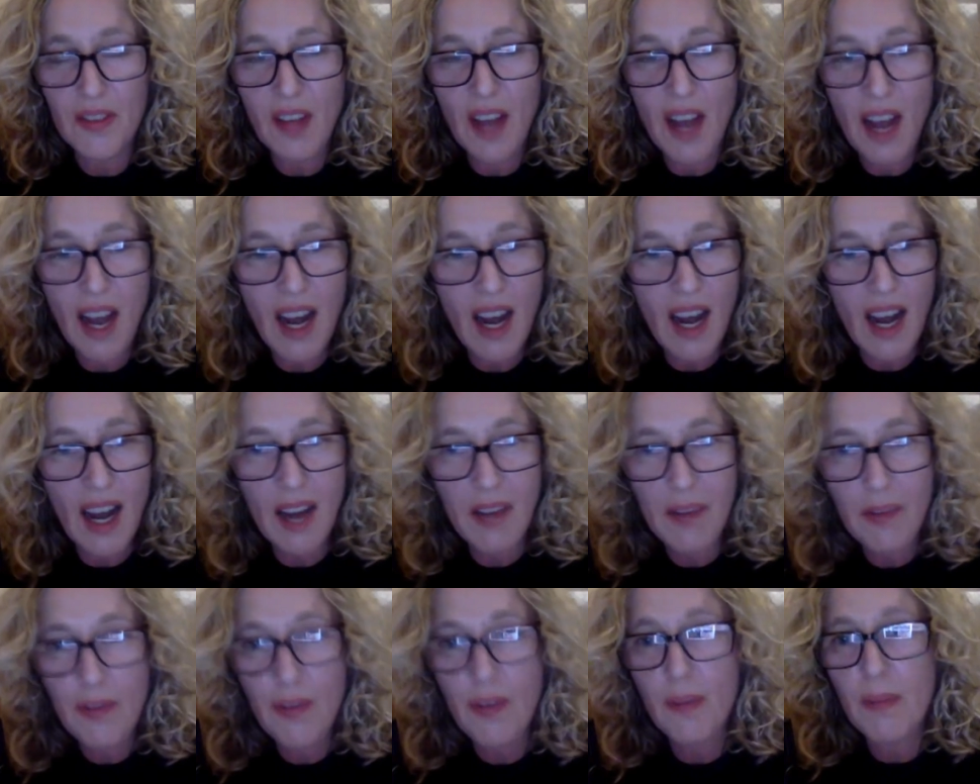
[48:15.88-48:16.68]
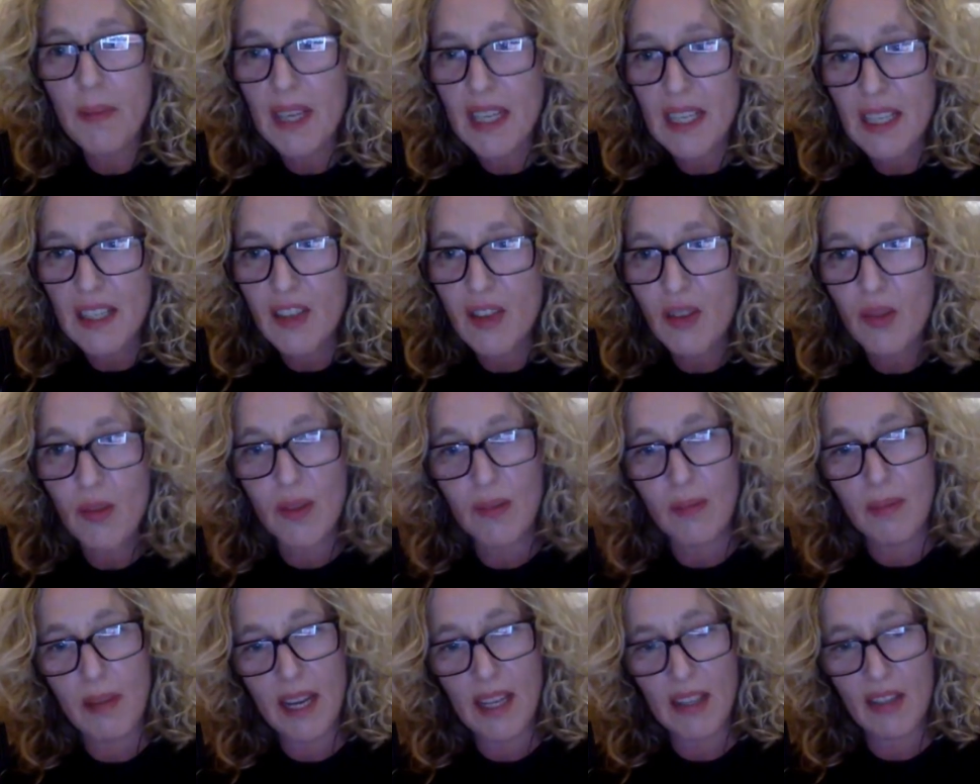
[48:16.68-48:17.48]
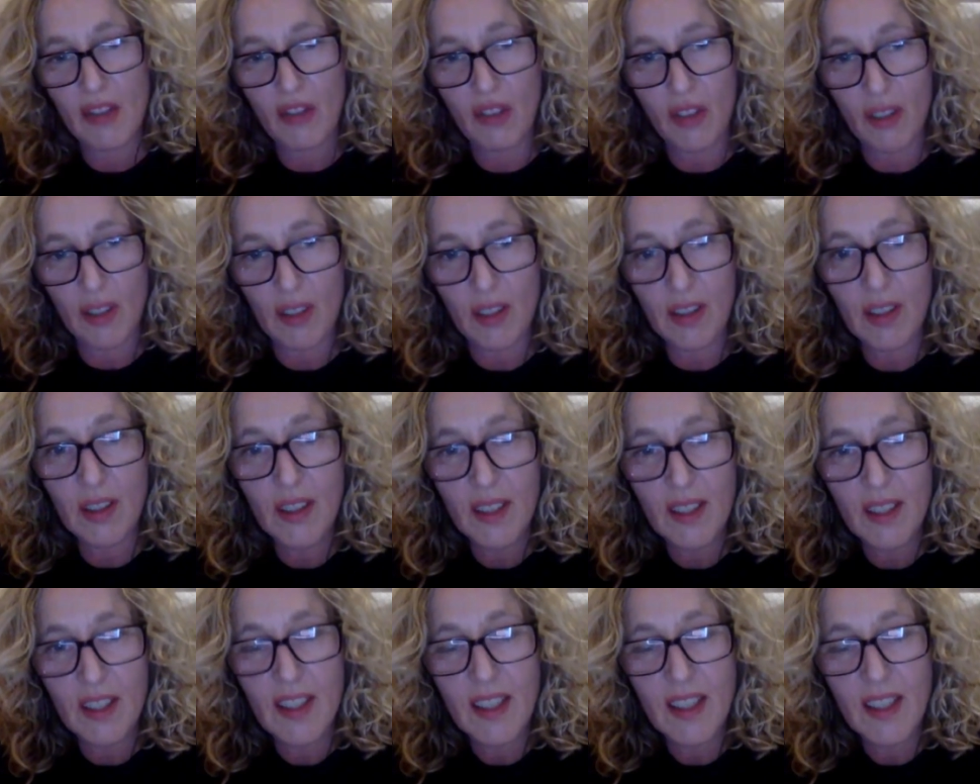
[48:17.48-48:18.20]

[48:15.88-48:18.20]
hard for me to imagine